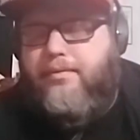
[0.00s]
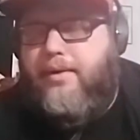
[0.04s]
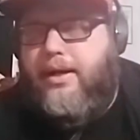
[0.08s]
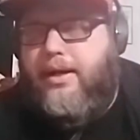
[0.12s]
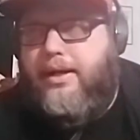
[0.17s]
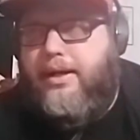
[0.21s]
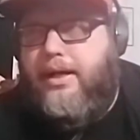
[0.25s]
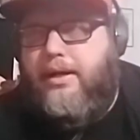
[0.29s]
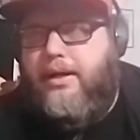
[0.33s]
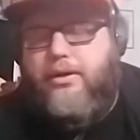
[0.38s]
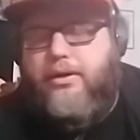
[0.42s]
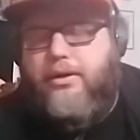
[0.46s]

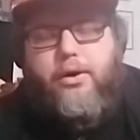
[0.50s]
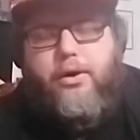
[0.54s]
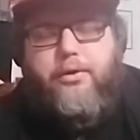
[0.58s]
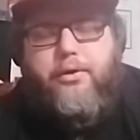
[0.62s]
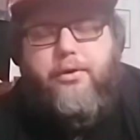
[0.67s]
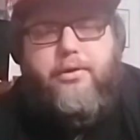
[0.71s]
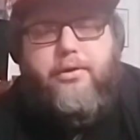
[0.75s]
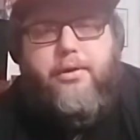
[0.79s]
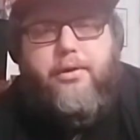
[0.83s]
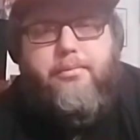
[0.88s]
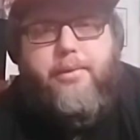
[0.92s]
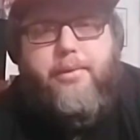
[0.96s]
gotta call
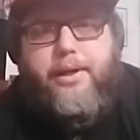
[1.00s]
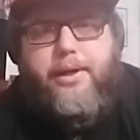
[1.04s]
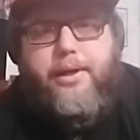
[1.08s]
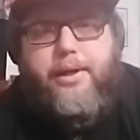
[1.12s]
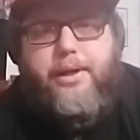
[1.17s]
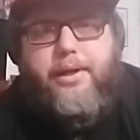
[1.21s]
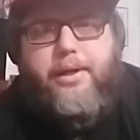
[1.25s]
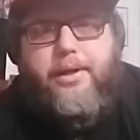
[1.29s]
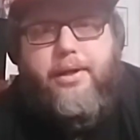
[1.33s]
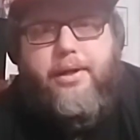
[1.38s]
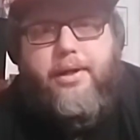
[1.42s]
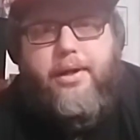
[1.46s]

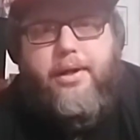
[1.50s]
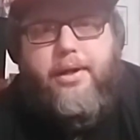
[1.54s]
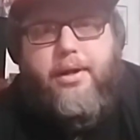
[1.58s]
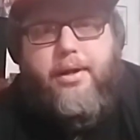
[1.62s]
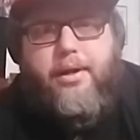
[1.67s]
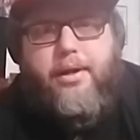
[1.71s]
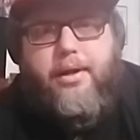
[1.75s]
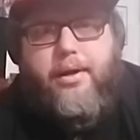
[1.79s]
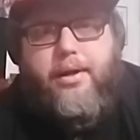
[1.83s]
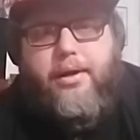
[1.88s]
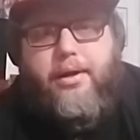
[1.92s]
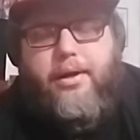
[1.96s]
somebody,
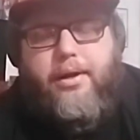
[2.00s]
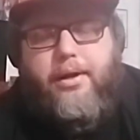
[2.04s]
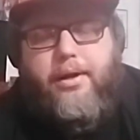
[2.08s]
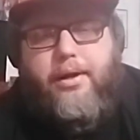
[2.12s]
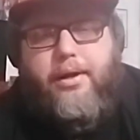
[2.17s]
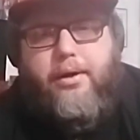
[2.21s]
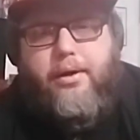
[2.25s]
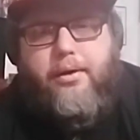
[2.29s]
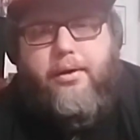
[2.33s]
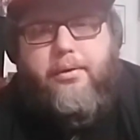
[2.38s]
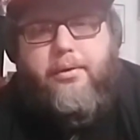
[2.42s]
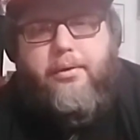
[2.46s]
you
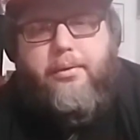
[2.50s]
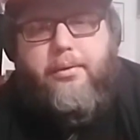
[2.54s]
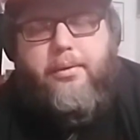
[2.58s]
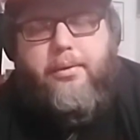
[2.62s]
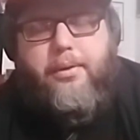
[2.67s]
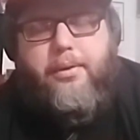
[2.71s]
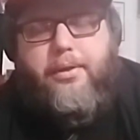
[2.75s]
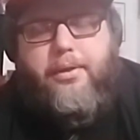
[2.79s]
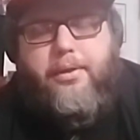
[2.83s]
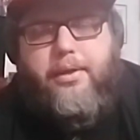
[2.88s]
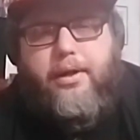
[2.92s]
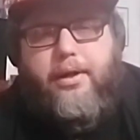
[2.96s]
know,
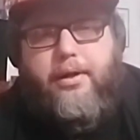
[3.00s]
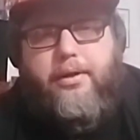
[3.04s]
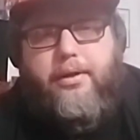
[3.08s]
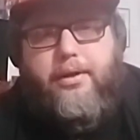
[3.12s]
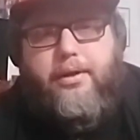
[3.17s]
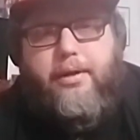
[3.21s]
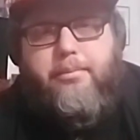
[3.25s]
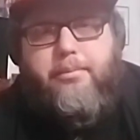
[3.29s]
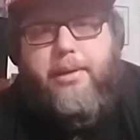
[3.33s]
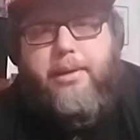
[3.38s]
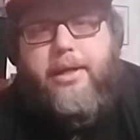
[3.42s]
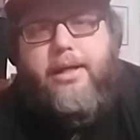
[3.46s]

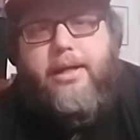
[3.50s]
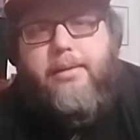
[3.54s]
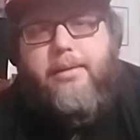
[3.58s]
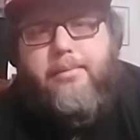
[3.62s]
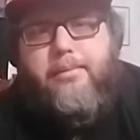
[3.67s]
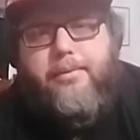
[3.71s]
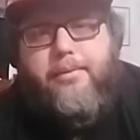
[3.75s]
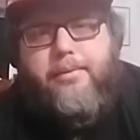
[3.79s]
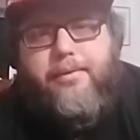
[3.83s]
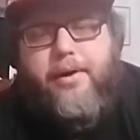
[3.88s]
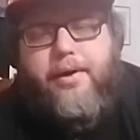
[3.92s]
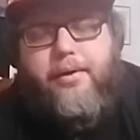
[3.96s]
they're picking up
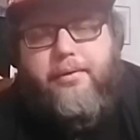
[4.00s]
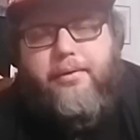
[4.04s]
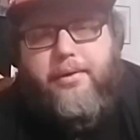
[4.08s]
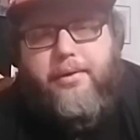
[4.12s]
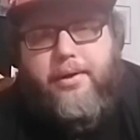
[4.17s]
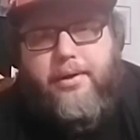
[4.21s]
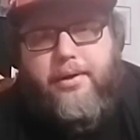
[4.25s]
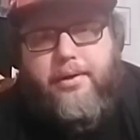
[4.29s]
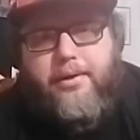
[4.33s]
a phone.